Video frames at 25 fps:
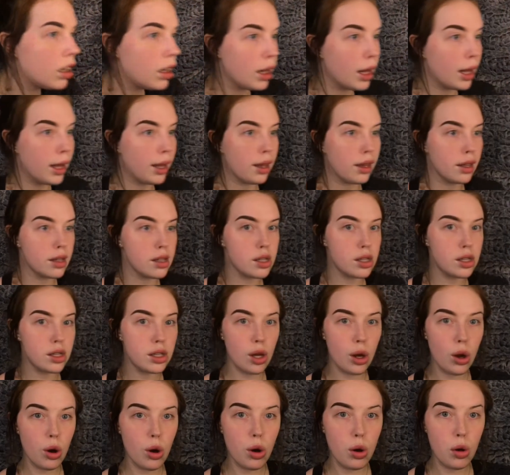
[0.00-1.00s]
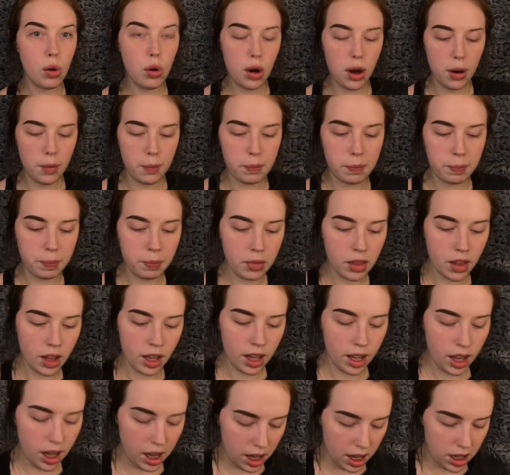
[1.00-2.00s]
Like so.
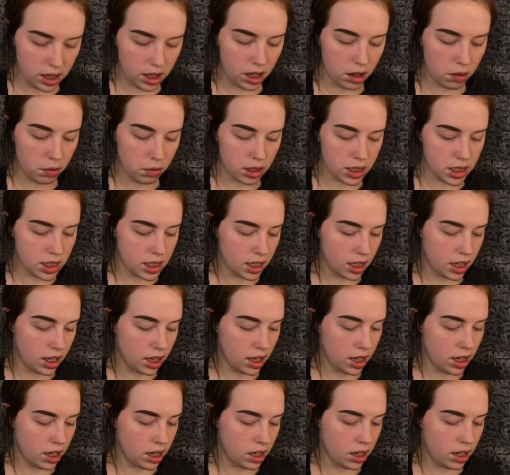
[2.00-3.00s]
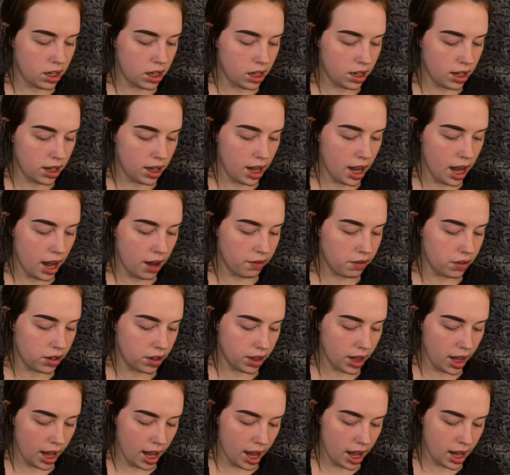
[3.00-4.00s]
And then once again,
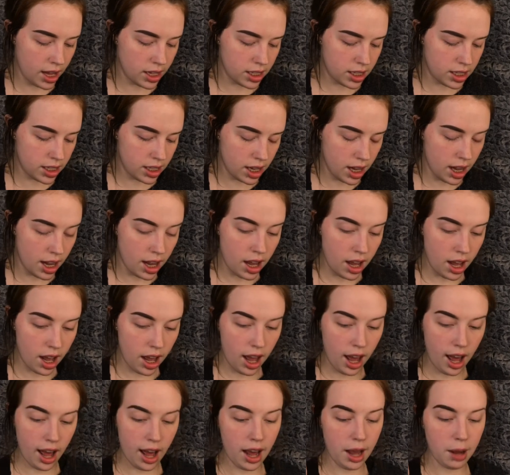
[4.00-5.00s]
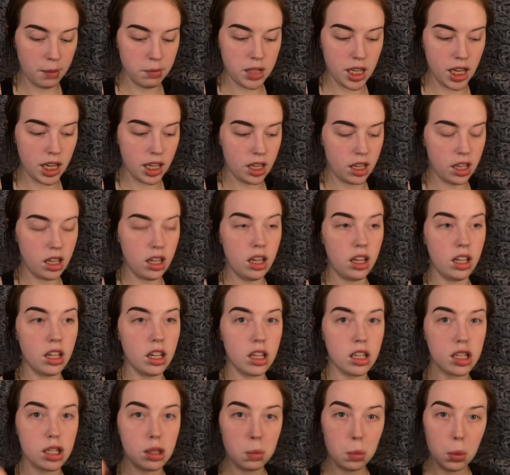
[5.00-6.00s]
after that, I'm
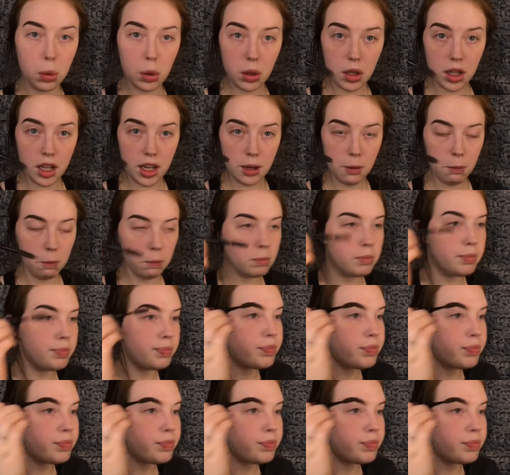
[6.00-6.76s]
taking the spoolie